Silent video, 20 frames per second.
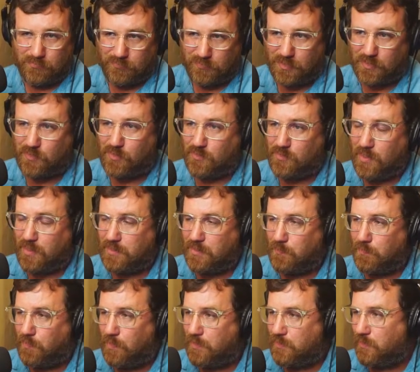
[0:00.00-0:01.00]
just the
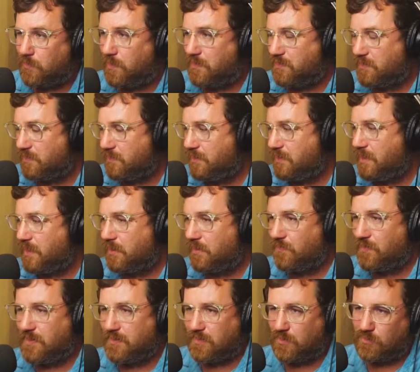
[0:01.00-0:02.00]
suction pressure, as in
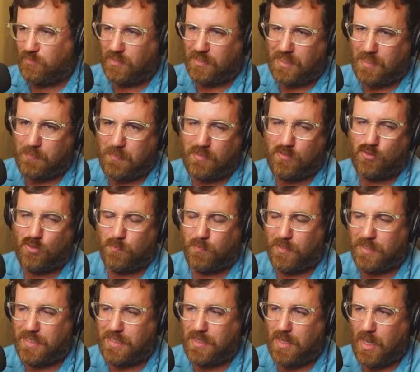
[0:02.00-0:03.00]
TXV is going to try to keep that
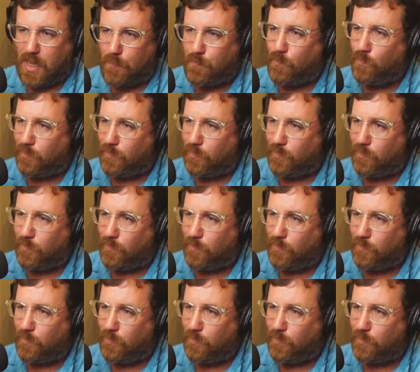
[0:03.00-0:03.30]
superheat up